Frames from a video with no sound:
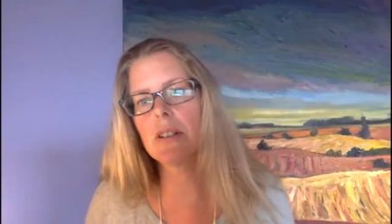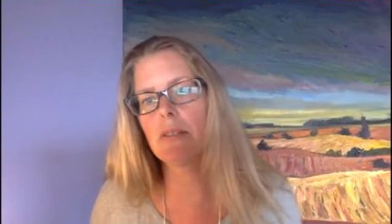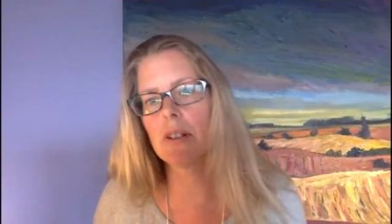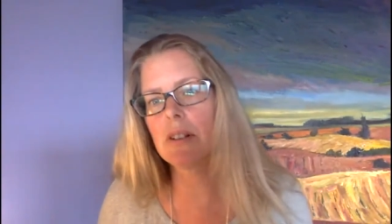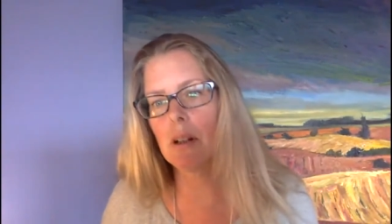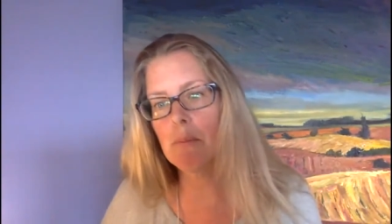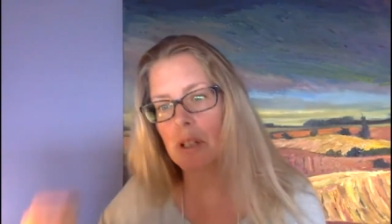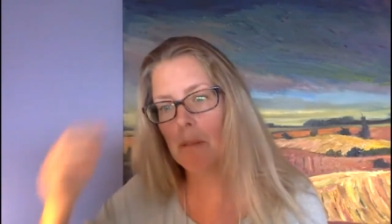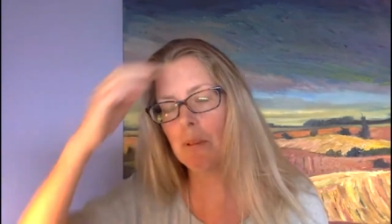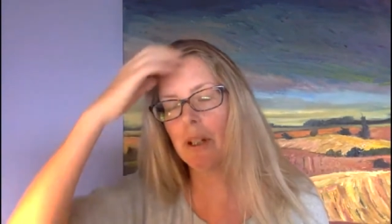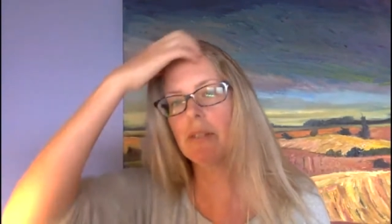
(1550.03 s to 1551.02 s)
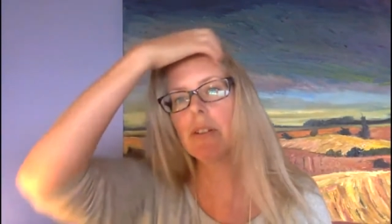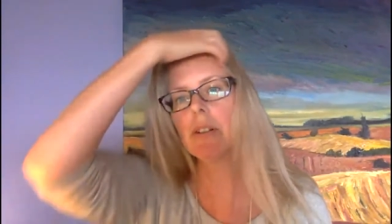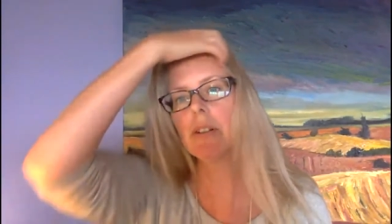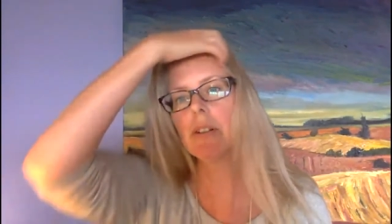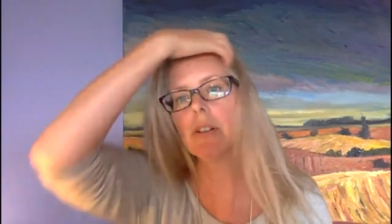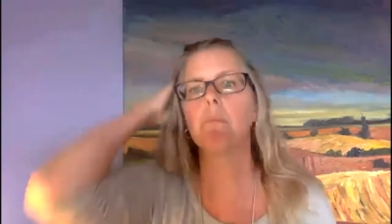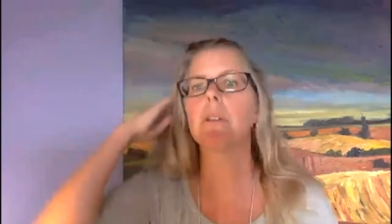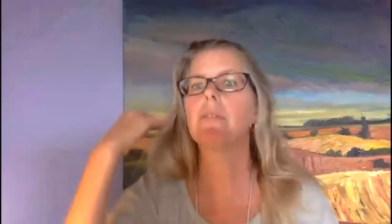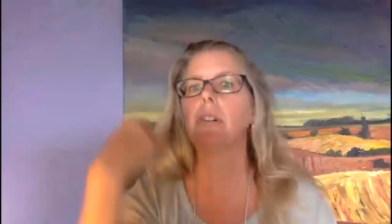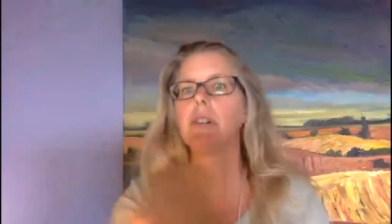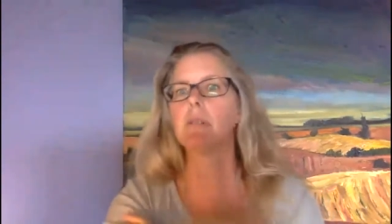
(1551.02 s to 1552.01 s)
every time she applied for a job
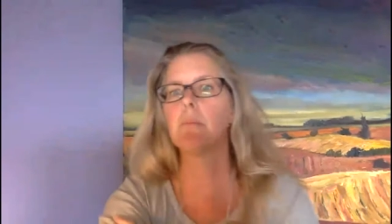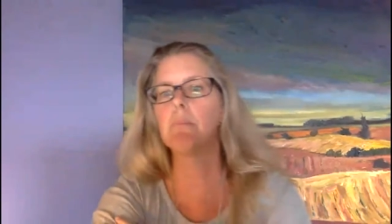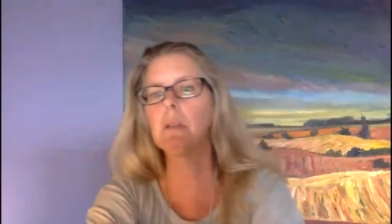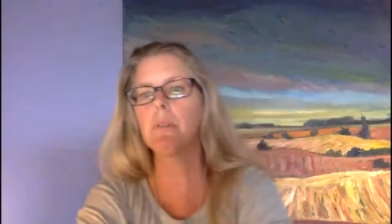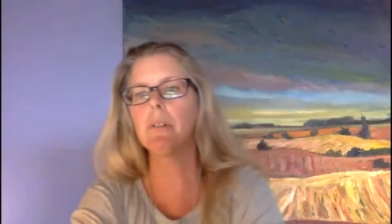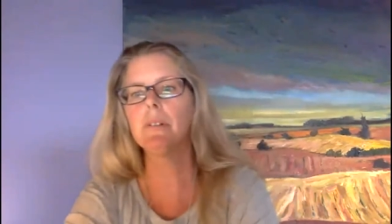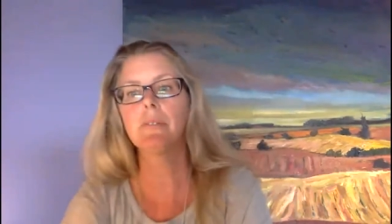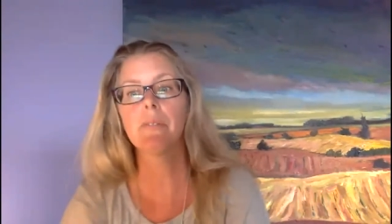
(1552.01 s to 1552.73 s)
with vulnerable people.